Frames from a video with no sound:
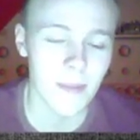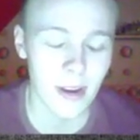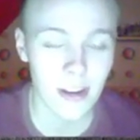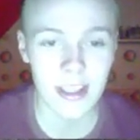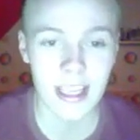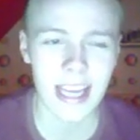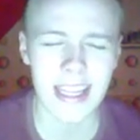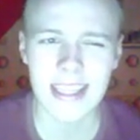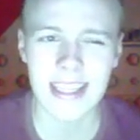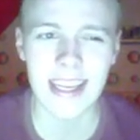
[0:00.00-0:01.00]
Luckily I
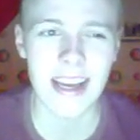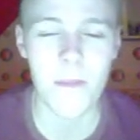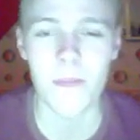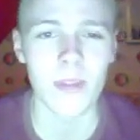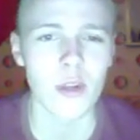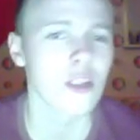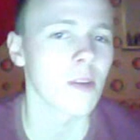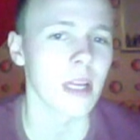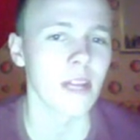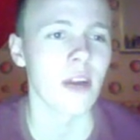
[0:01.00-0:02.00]
did do
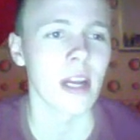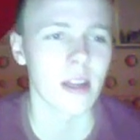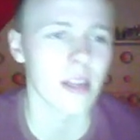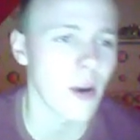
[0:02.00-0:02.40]
some laddering on the